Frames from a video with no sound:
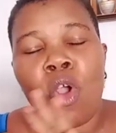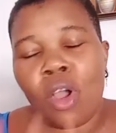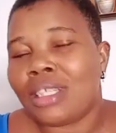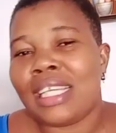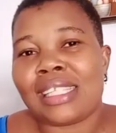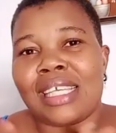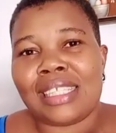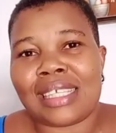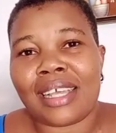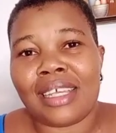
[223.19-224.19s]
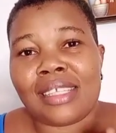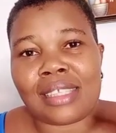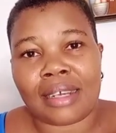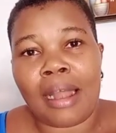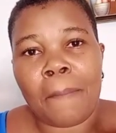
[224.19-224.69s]
on his
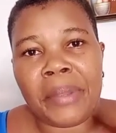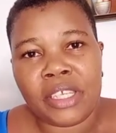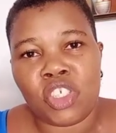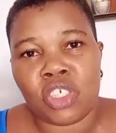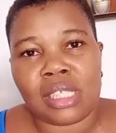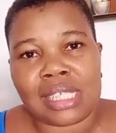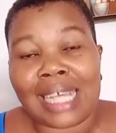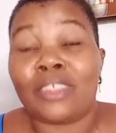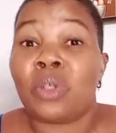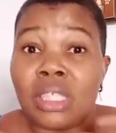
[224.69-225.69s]
Instagram page, you understand?